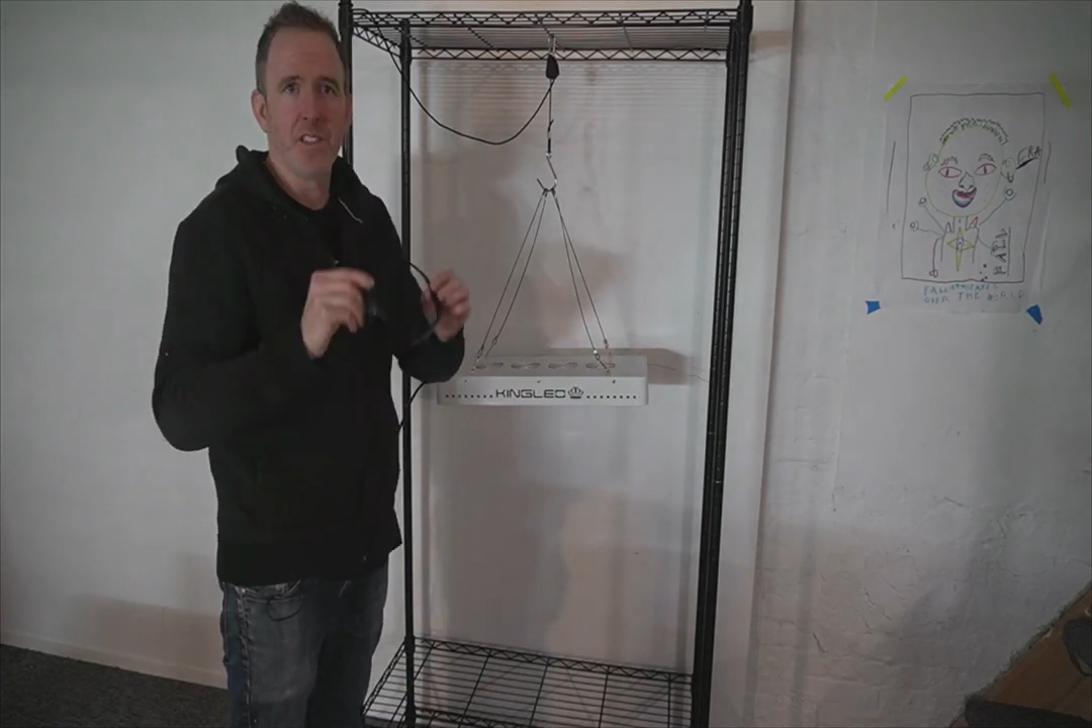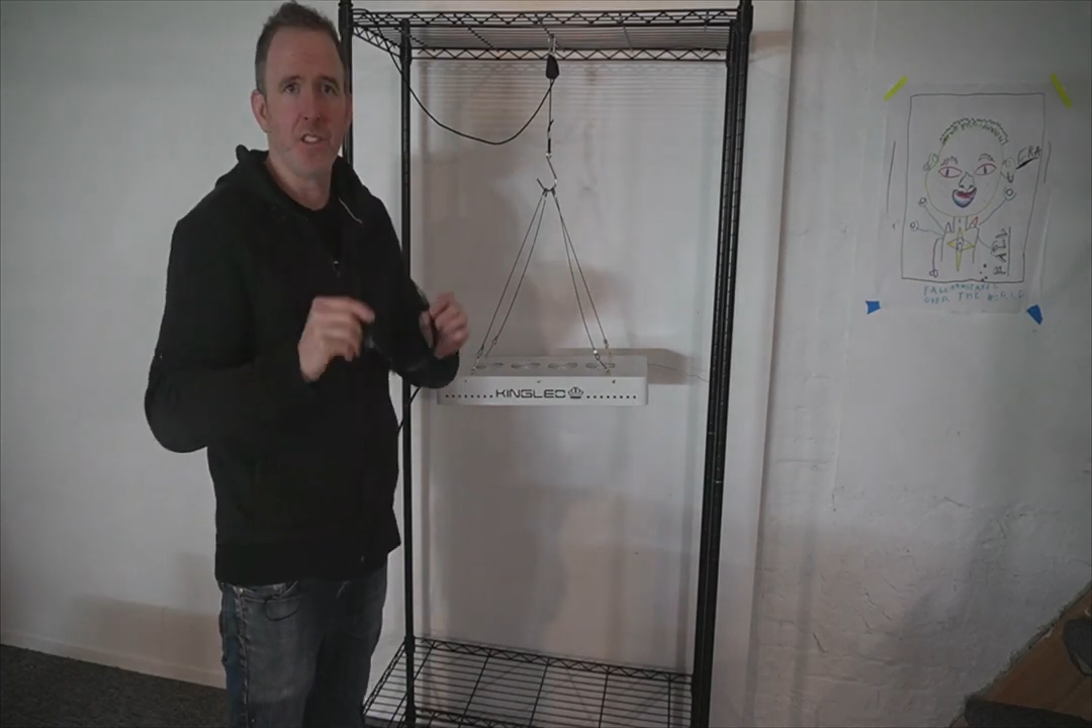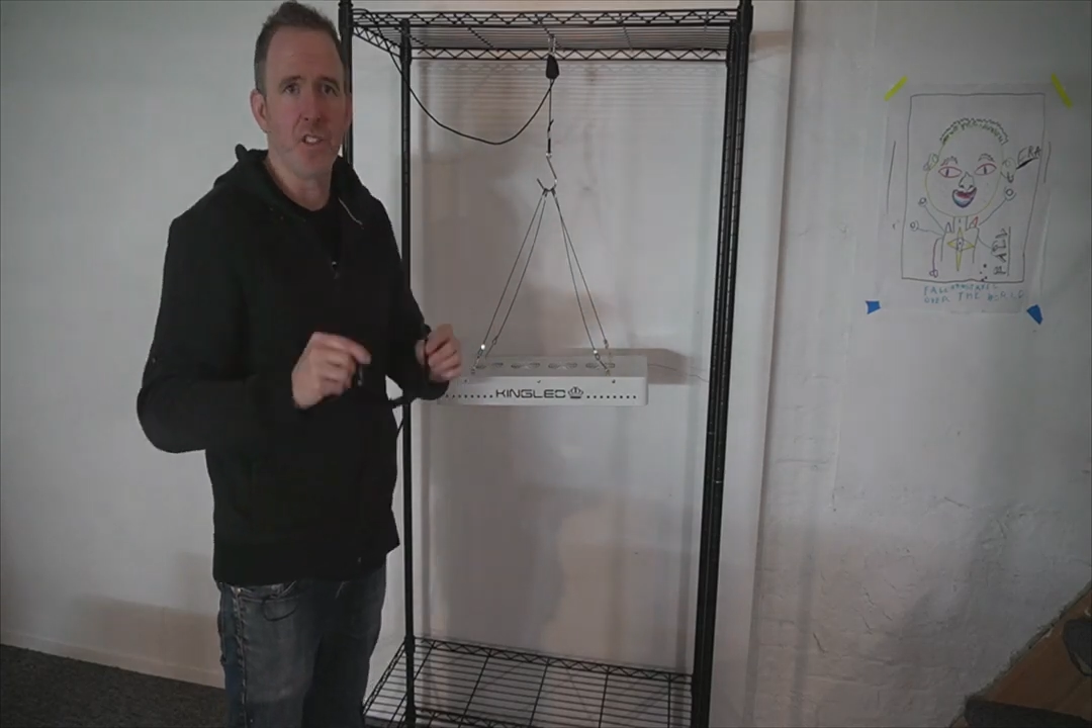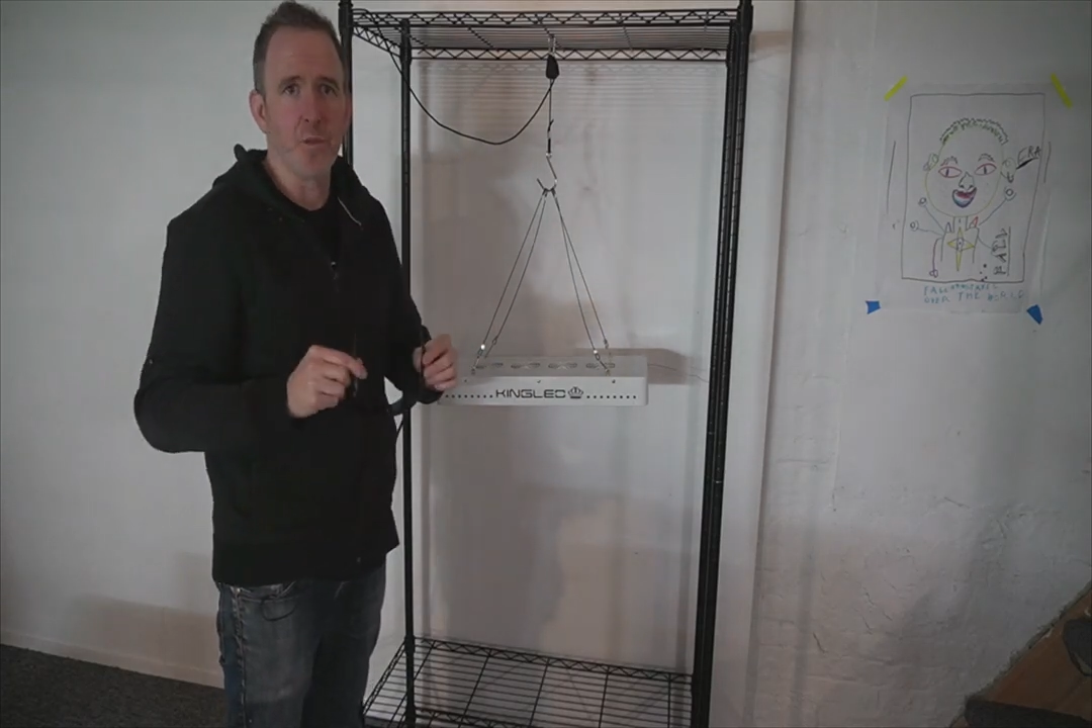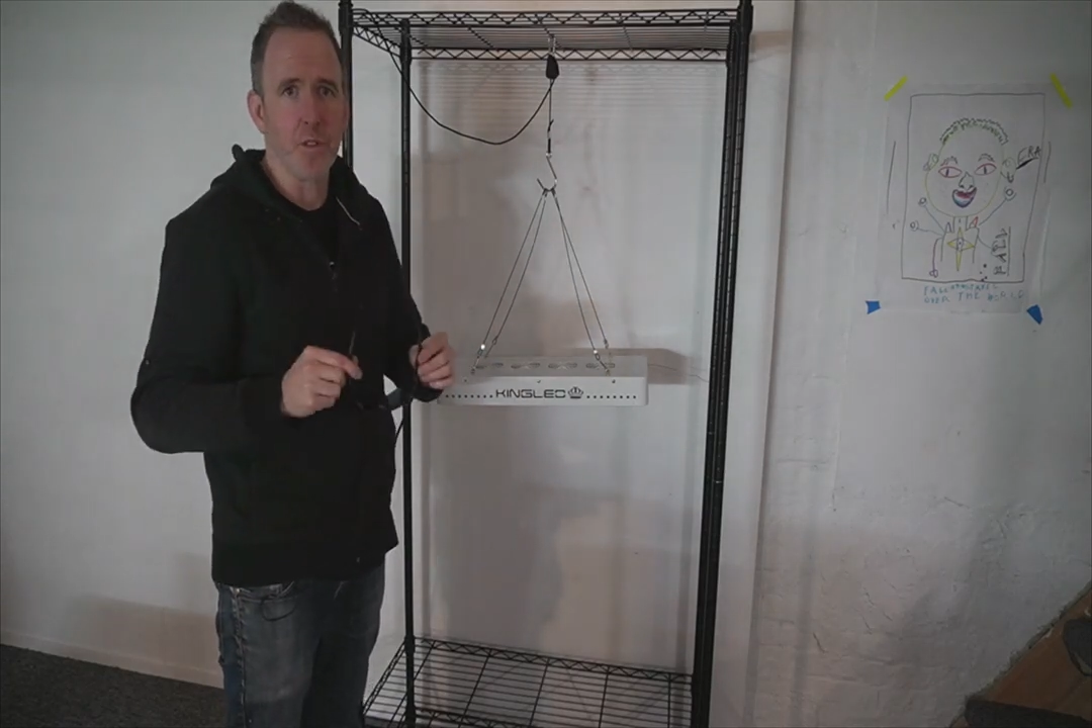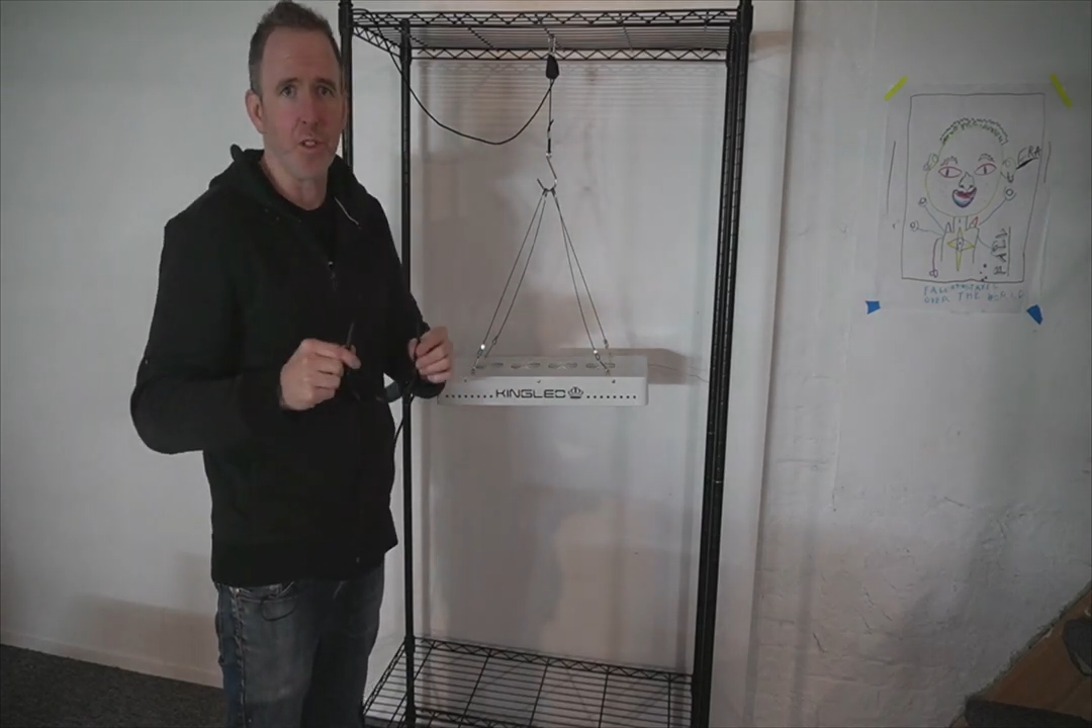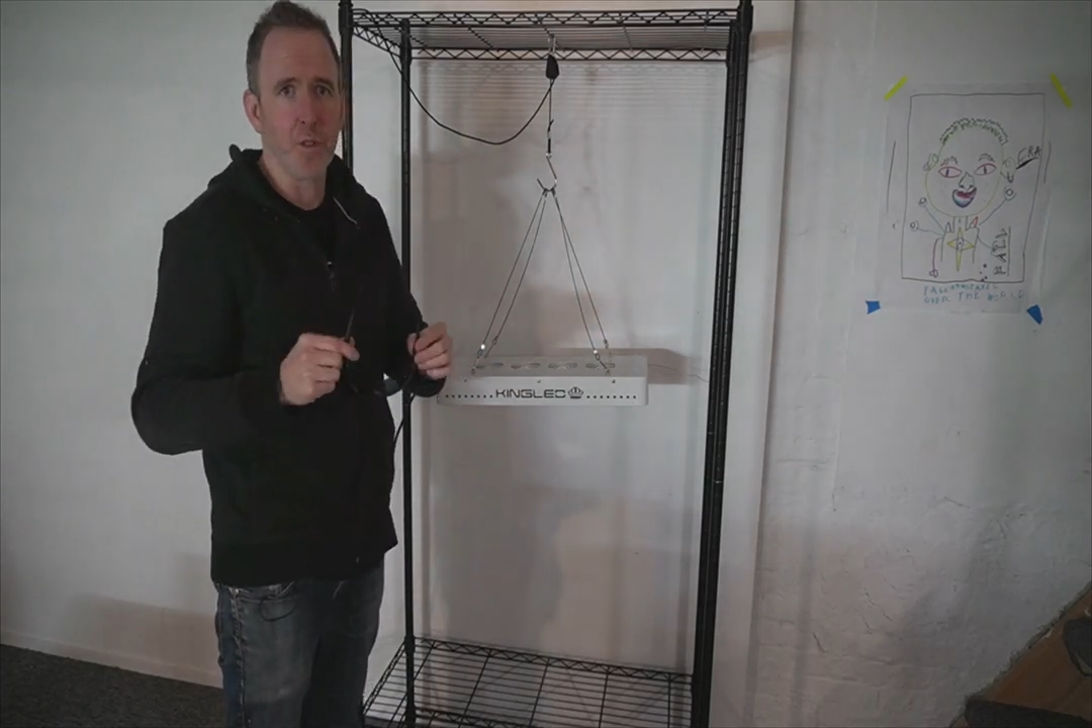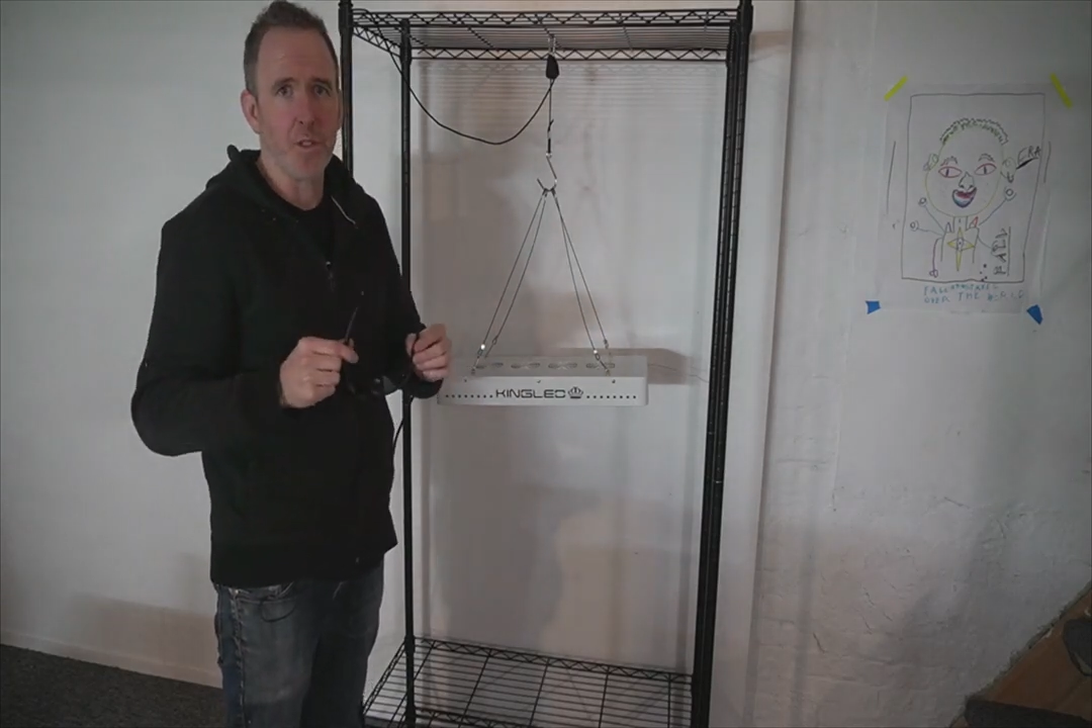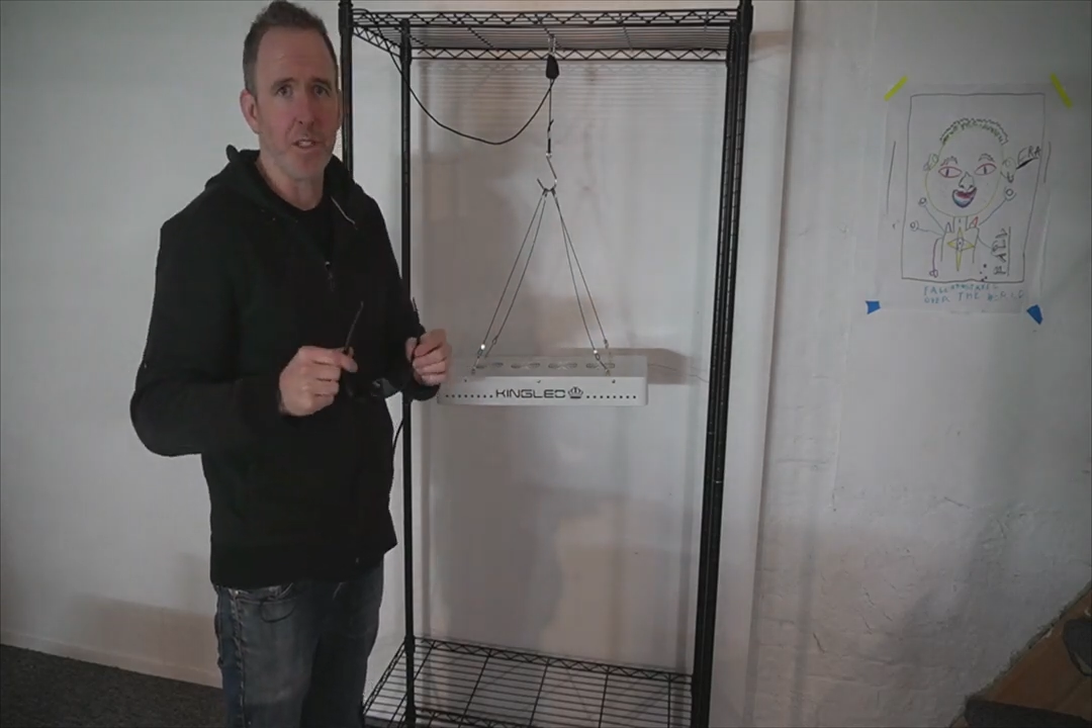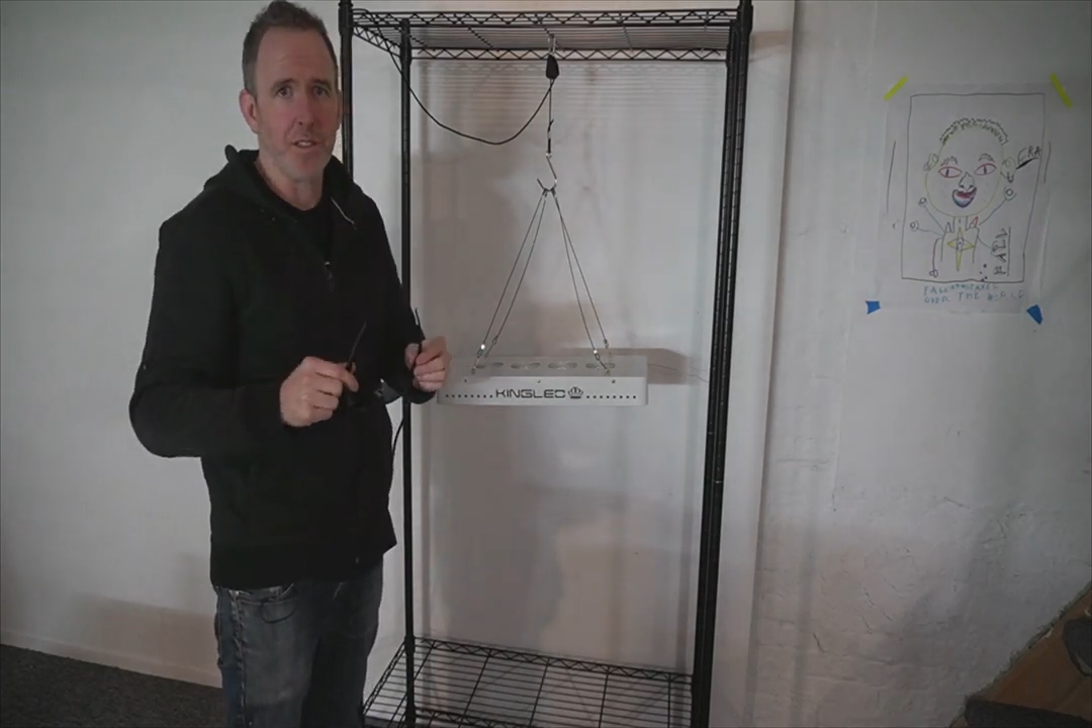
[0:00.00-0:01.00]
super
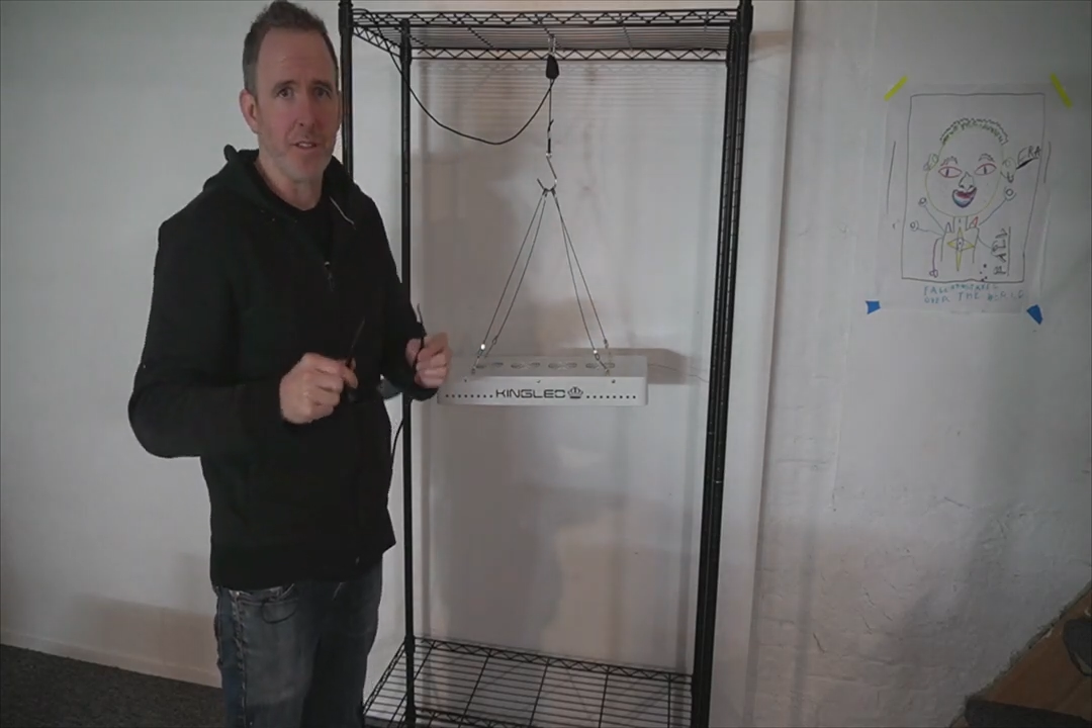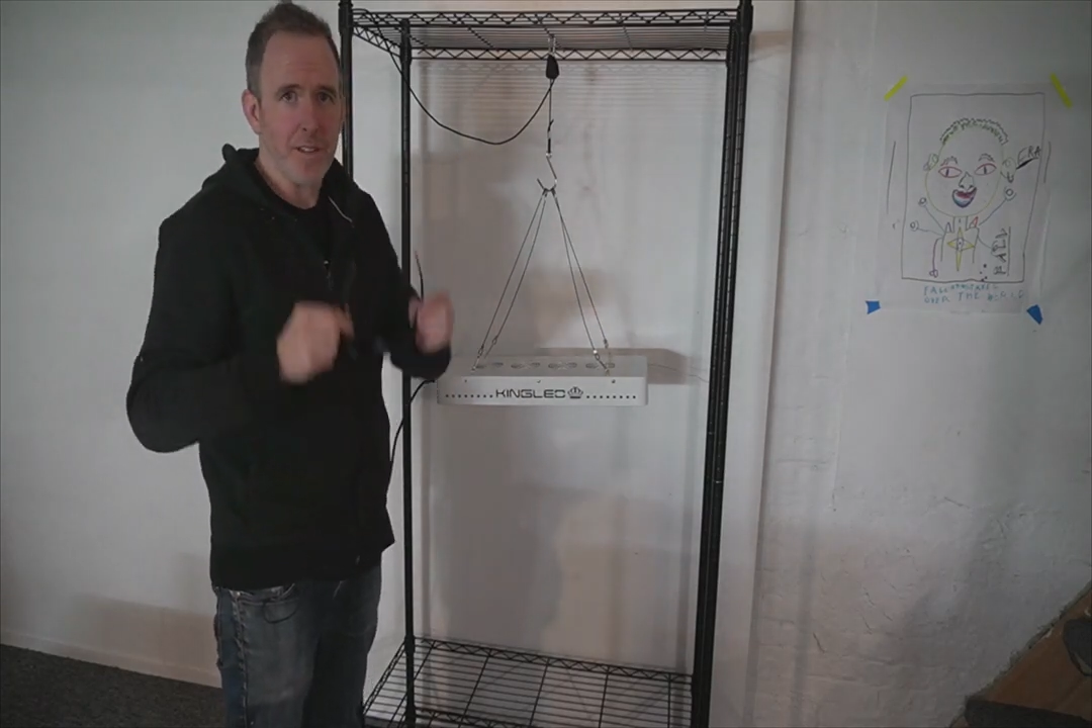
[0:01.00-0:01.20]
sweet